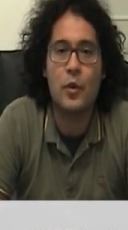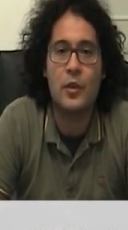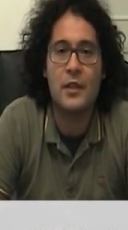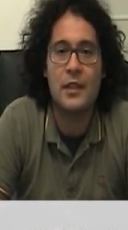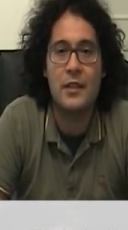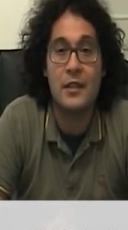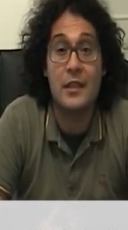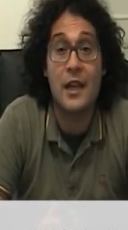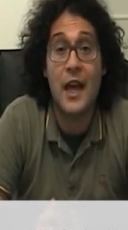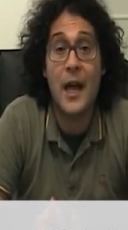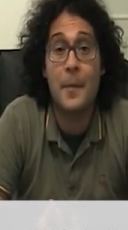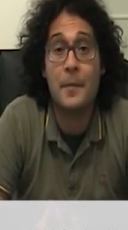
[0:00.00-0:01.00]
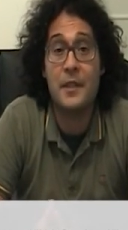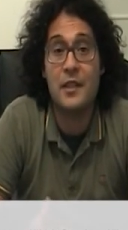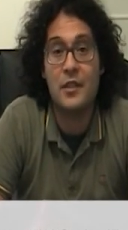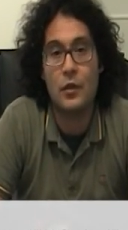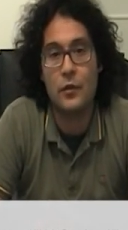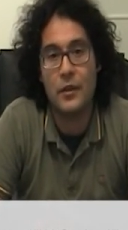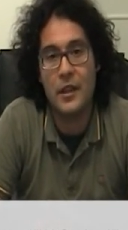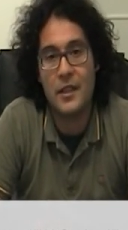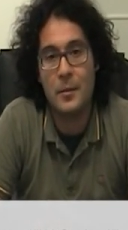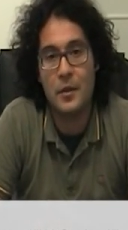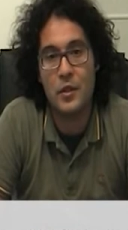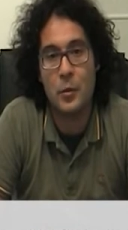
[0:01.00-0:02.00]
process, in the absence of
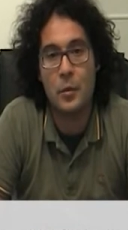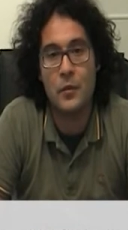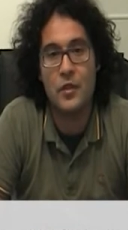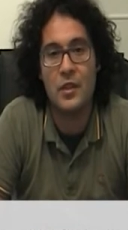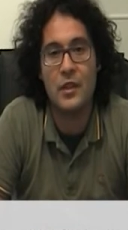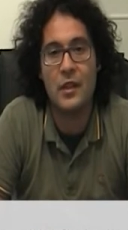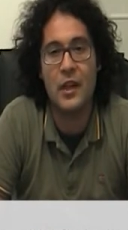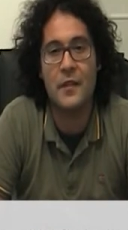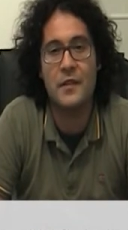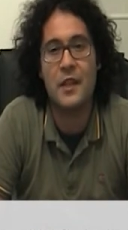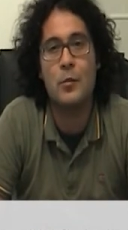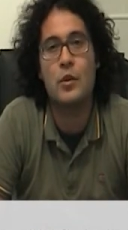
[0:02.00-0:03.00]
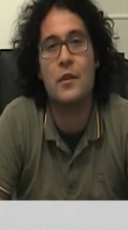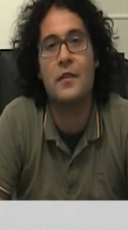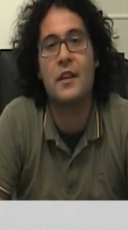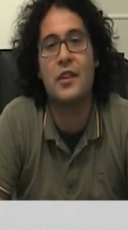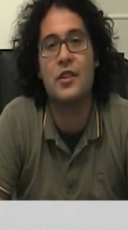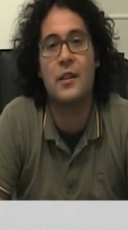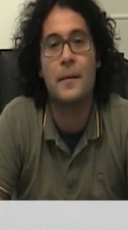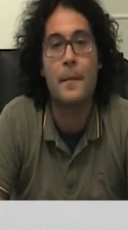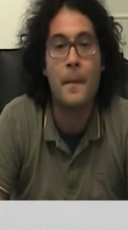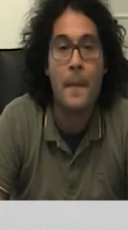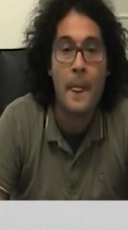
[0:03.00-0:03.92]
expert supervision, lifestyle modification